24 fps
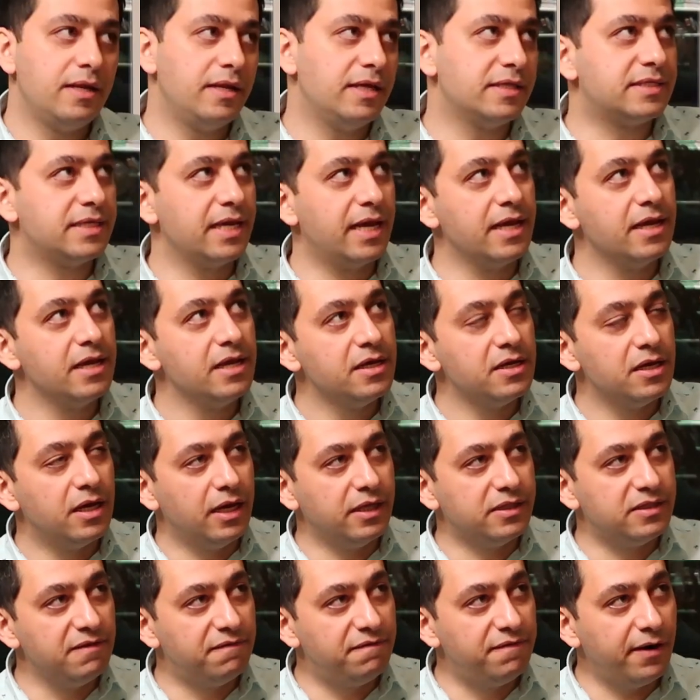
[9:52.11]
Let's say
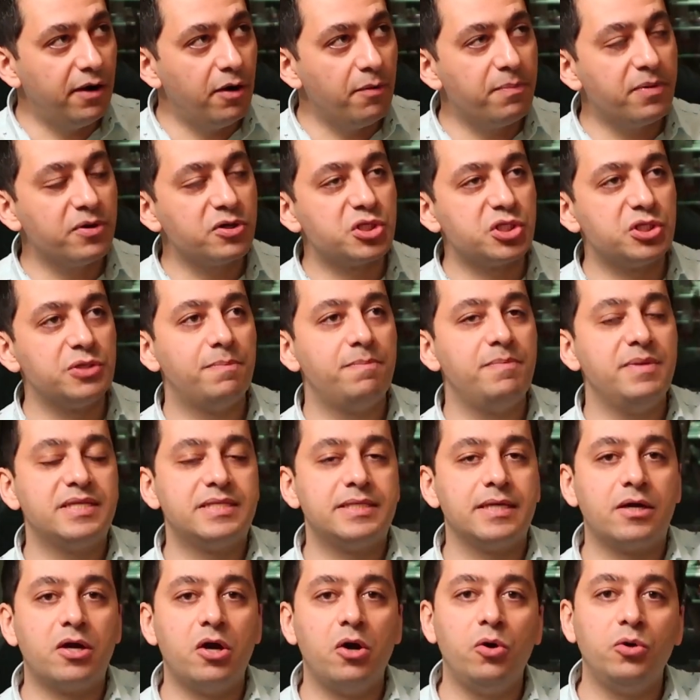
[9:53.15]
a developer
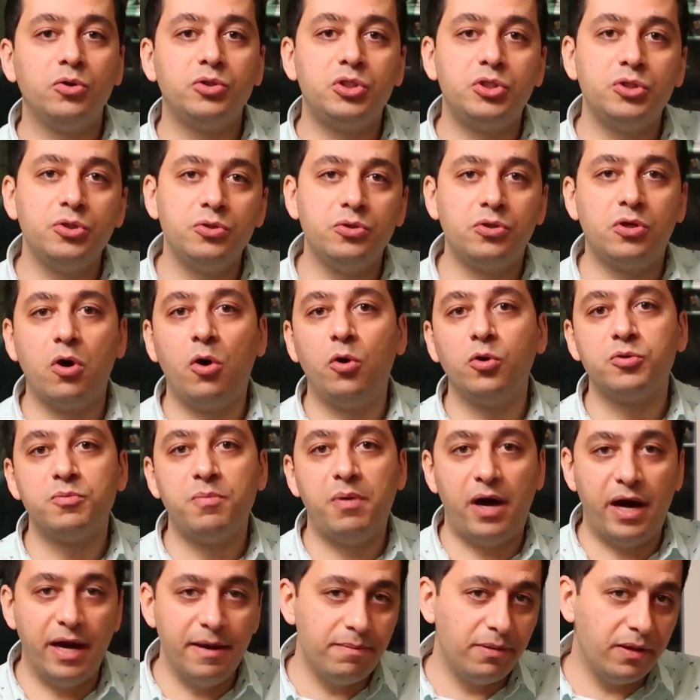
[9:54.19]
submits a code to
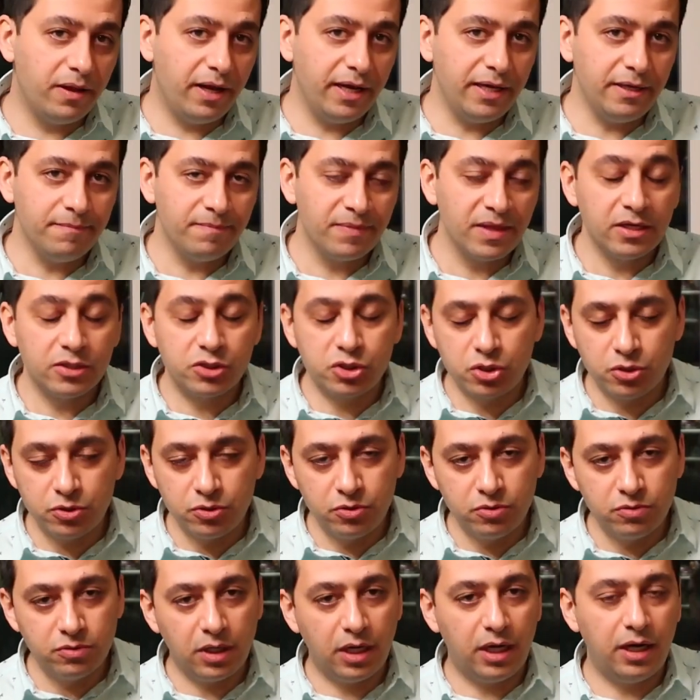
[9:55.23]
CodePipeline,
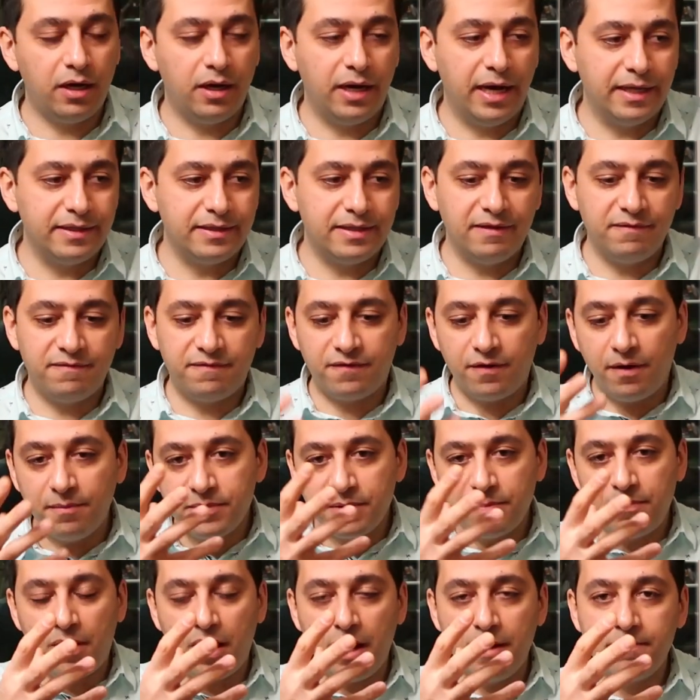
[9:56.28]
to, uh, and then
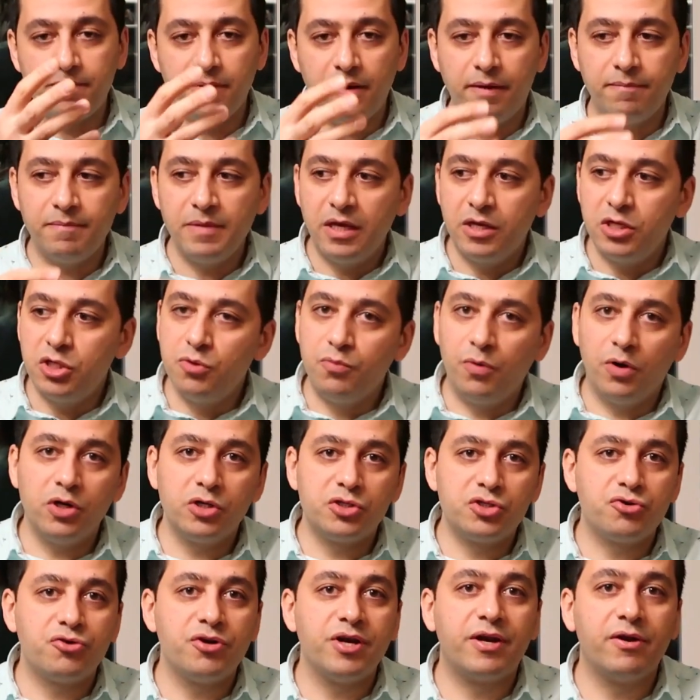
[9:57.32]
from the pipeline, you
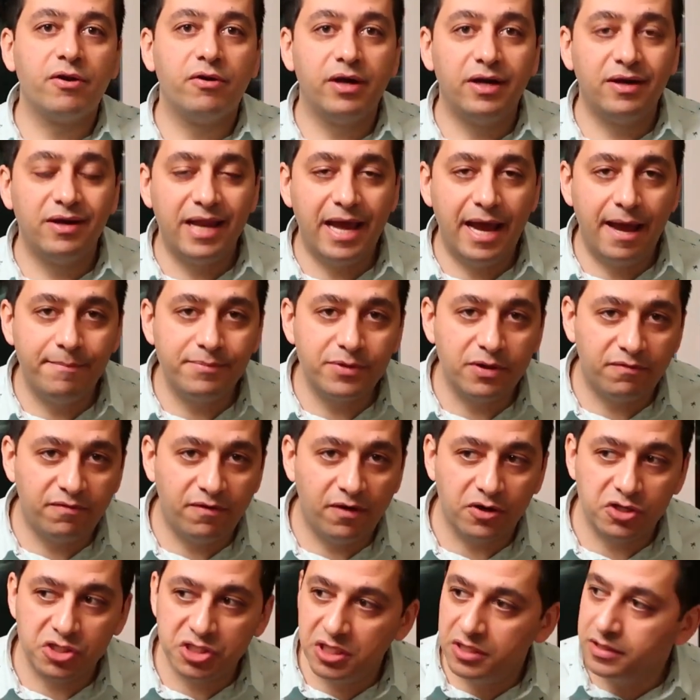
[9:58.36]
want to trigger a Lambda
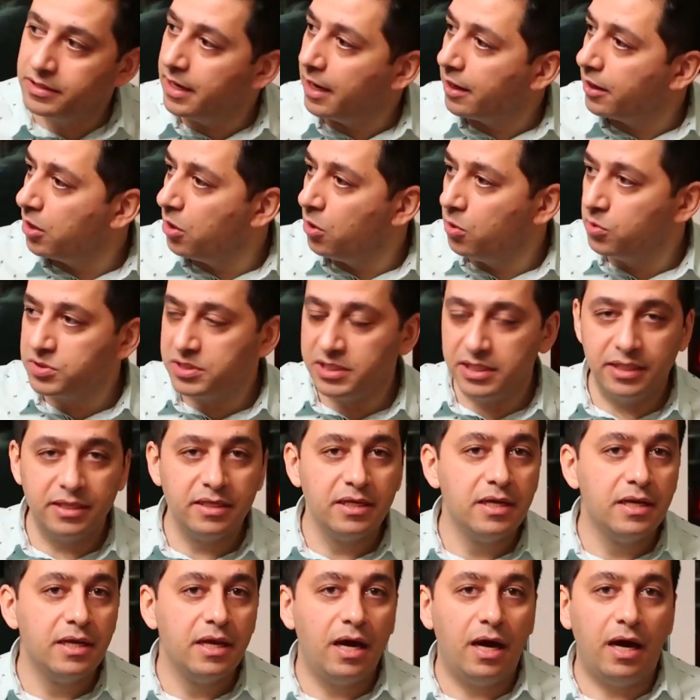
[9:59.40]
function that goes
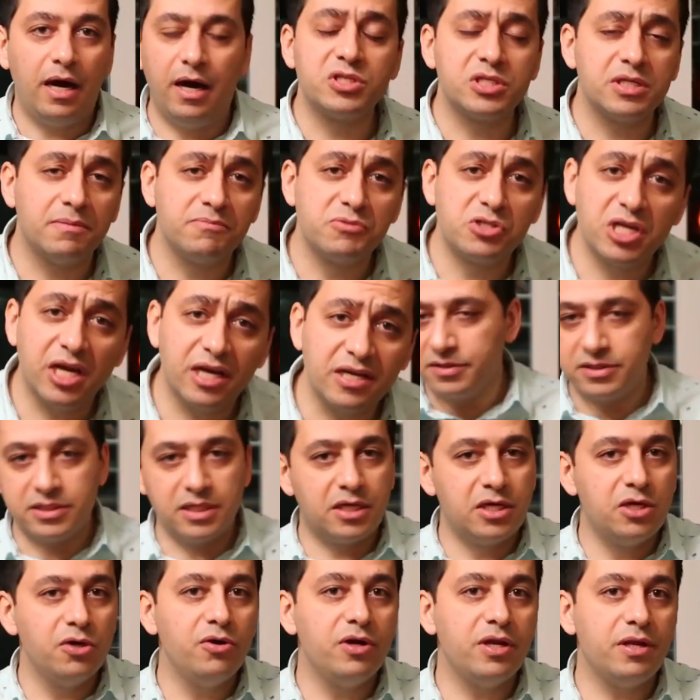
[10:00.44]
in, runs some ch uh,
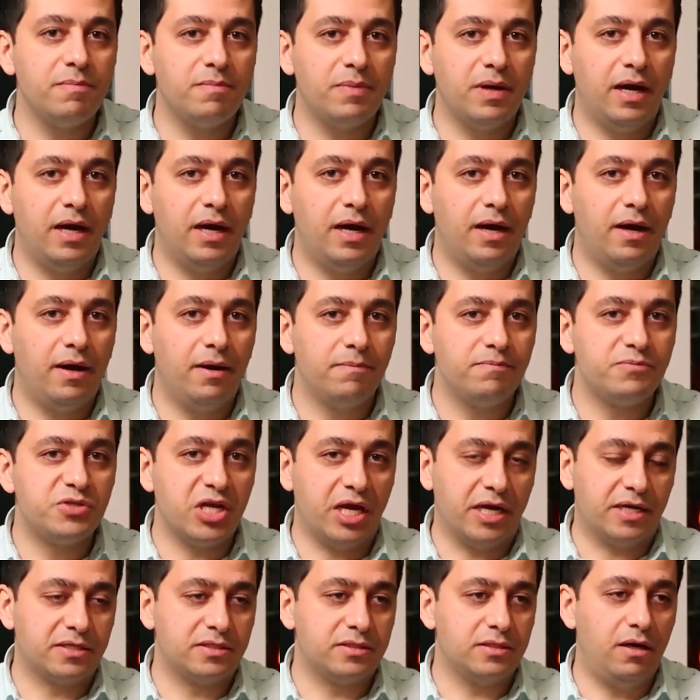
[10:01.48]
security uh,
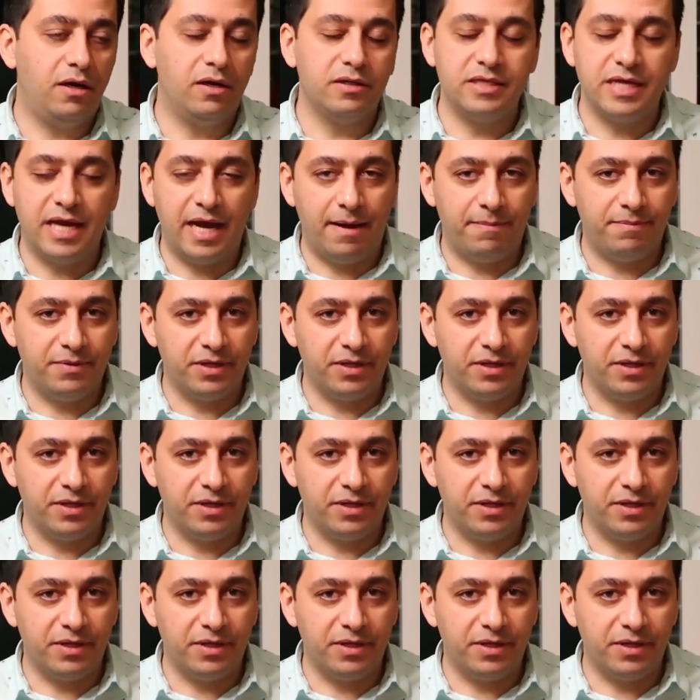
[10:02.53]
checks on the